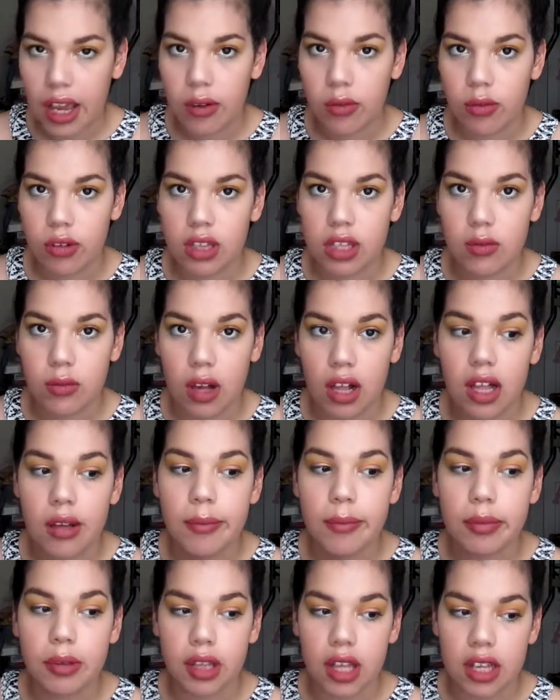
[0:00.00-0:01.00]
really well
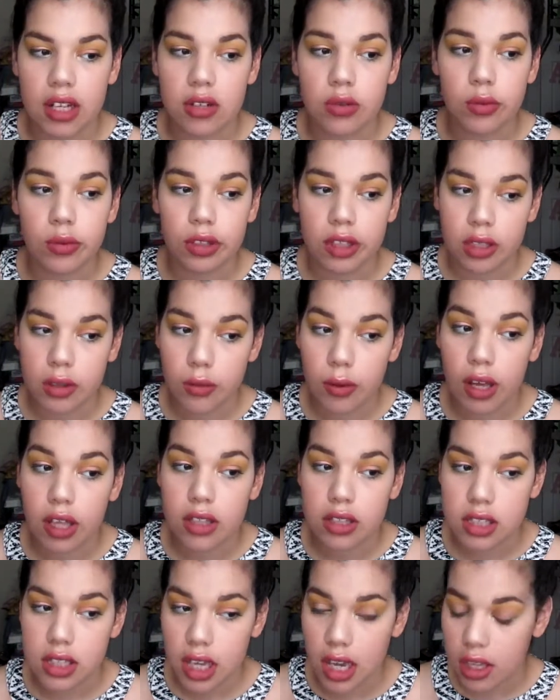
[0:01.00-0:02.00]
and blend really well
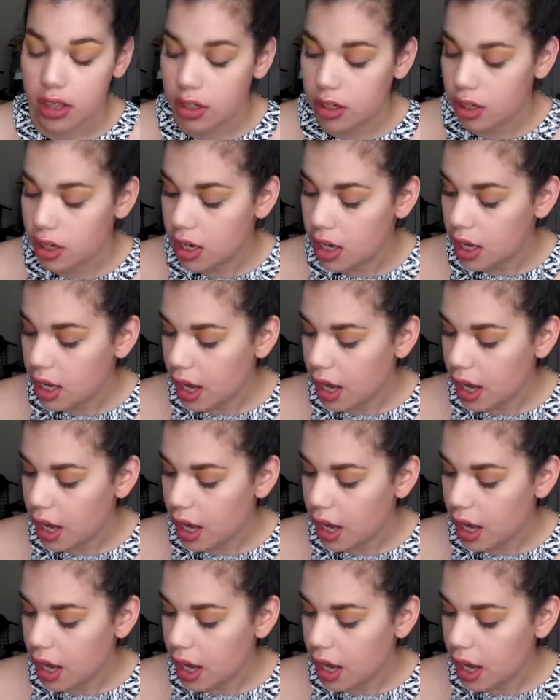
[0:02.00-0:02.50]
together.